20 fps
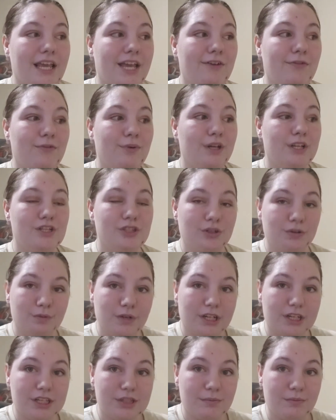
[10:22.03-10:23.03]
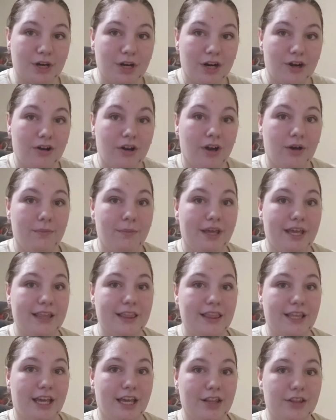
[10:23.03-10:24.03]
If we do work tomorrow, I'll
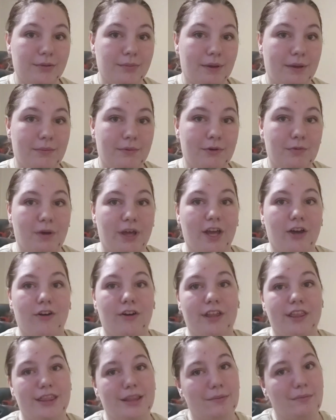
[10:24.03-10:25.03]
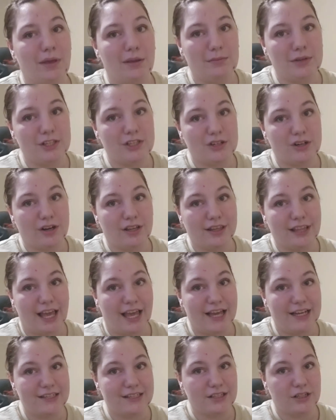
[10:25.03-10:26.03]
make the other baby whale and then maybe start on the
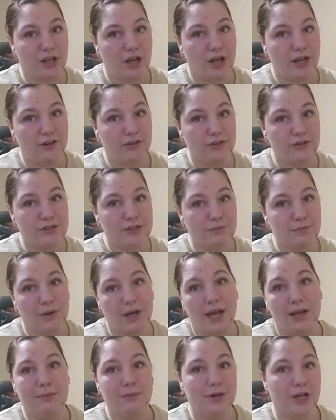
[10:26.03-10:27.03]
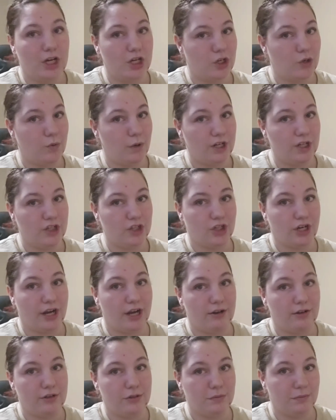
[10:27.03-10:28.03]
axolotls, but I'm not quite sure
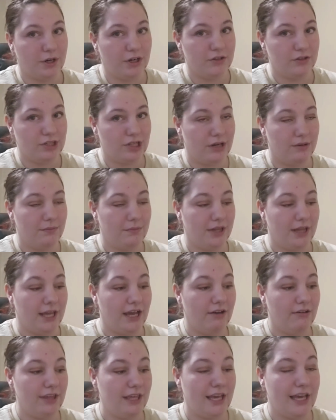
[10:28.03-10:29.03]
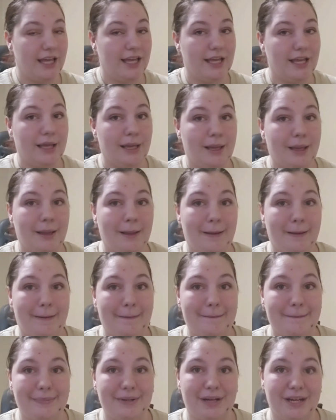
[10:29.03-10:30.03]
how tomorrow's gonna play out yet.
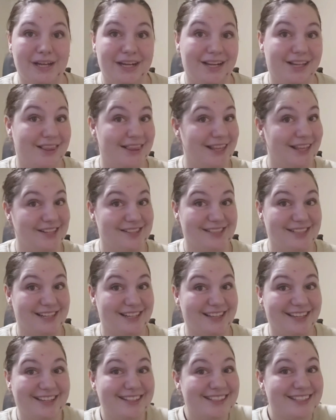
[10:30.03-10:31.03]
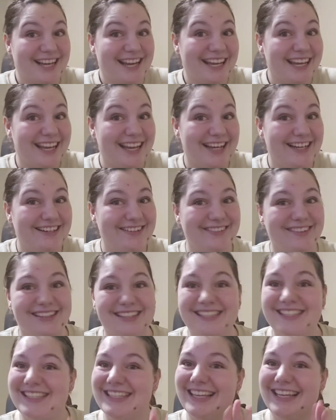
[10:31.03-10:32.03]
But there's our little check-in.
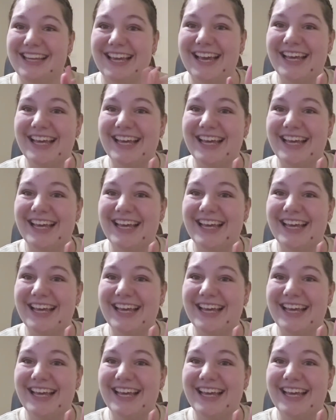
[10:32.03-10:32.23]
We'll see